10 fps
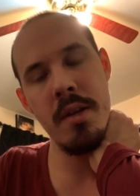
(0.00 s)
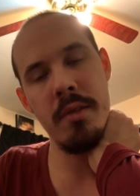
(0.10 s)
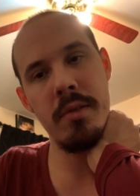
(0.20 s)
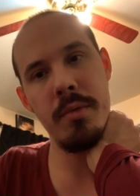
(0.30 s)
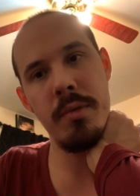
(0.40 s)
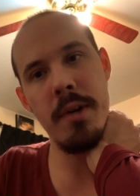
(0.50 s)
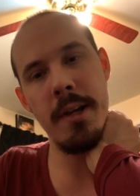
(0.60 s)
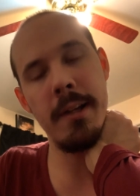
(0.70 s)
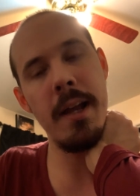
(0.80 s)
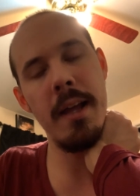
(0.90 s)
So,
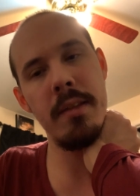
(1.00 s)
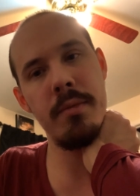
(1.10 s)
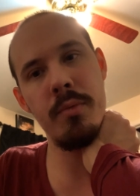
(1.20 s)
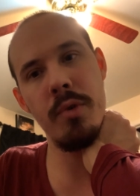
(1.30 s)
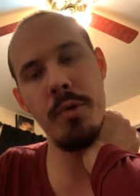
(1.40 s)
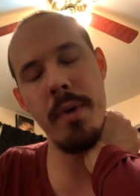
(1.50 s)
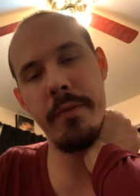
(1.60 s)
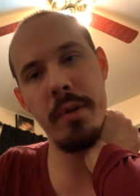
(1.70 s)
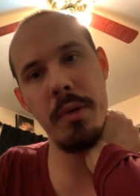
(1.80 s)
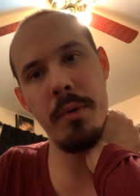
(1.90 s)
uh, guys,
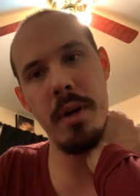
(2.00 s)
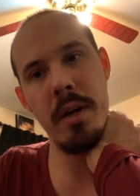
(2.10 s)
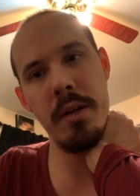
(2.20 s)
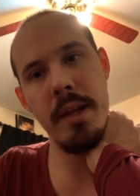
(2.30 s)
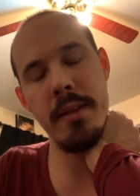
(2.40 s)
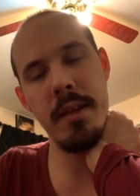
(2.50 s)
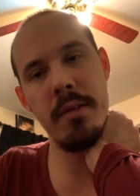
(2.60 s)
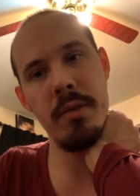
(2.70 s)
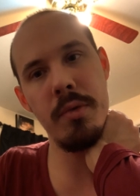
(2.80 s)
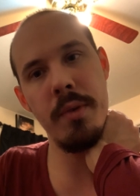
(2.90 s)
whoever you are, atheist,
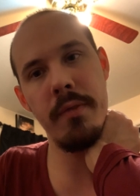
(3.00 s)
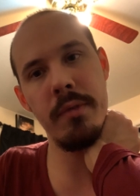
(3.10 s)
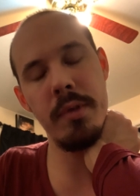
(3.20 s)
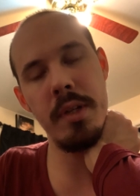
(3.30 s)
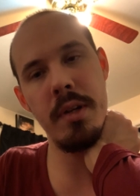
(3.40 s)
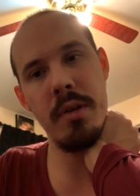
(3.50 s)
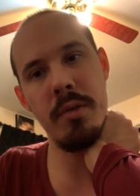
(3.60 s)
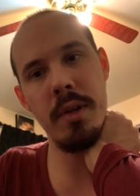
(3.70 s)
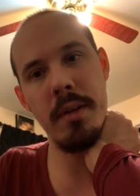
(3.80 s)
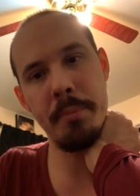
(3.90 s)
these, whoever, you
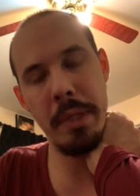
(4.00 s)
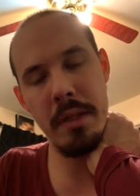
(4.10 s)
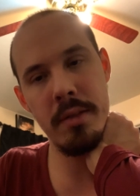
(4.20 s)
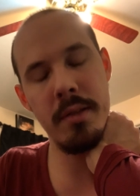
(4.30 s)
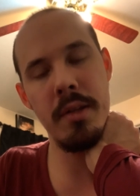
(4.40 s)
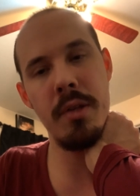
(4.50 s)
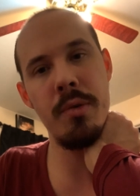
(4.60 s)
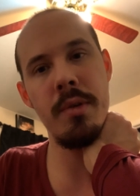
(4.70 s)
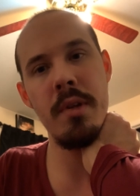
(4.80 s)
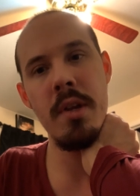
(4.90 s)
know, peace to you.